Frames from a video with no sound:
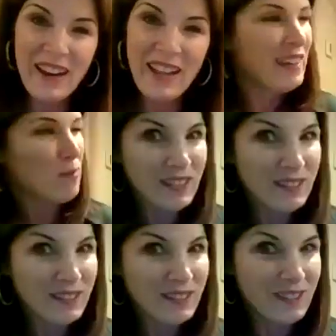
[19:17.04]
right?
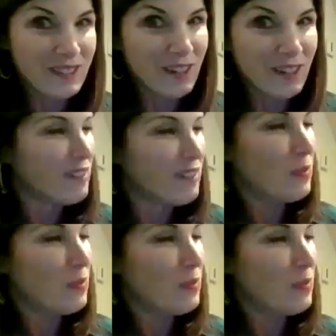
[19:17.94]
Capital Blue
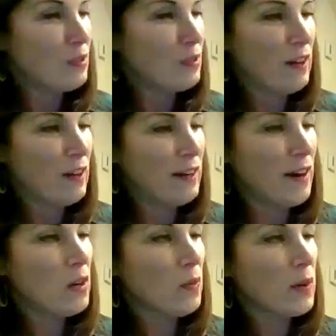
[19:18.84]
would love to see it too.
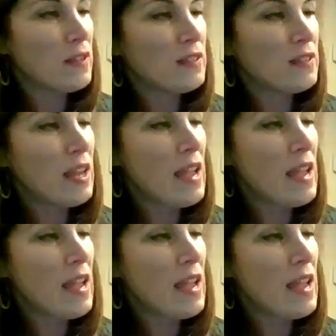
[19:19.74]
It'd be so
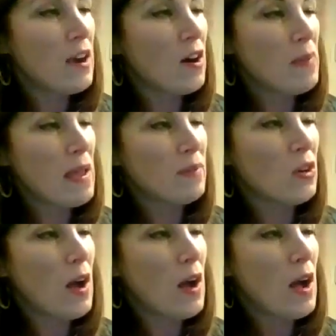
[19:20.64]
fun. All right, so we're
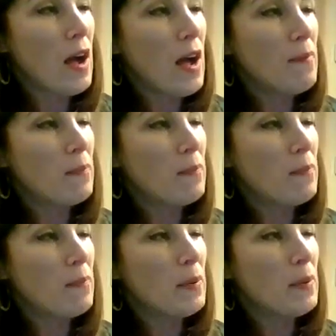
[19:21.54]
gonna take our
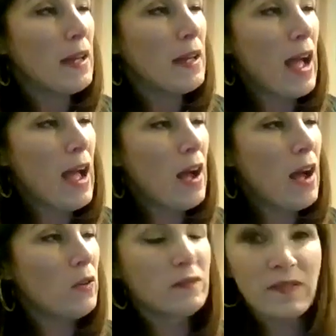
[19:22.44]
paintbrush and go
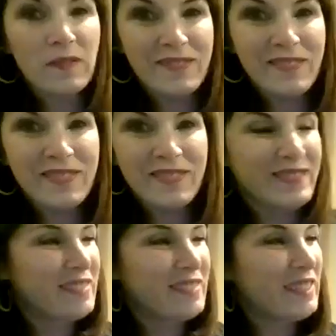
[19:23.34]
up and
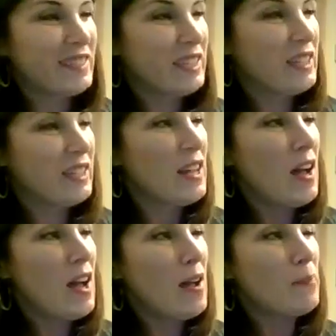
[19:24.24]
out,
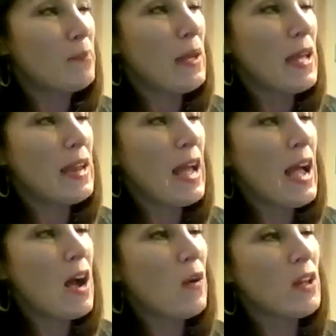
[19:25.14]
up and
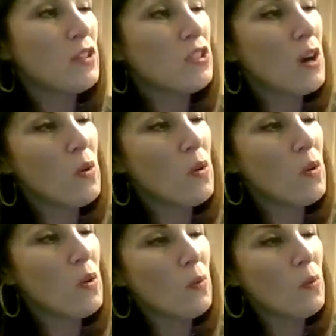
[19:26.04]
out. And don't
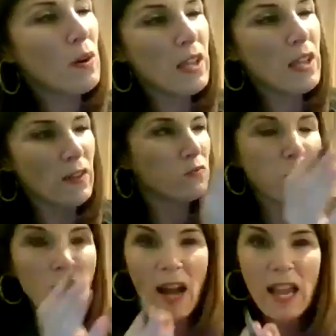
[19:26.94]
worry if it
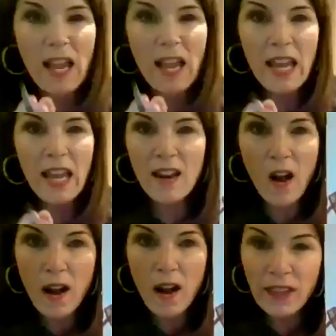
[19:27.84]
goes right
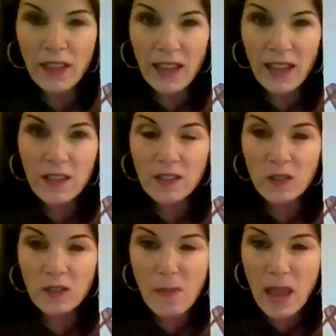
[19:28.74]
off the
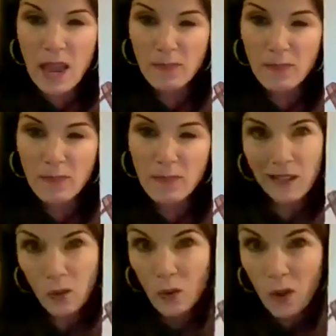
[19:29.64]
canvas or the
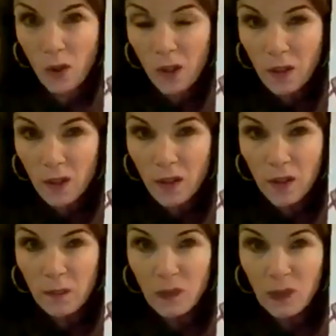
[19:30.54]
paper, that's cool,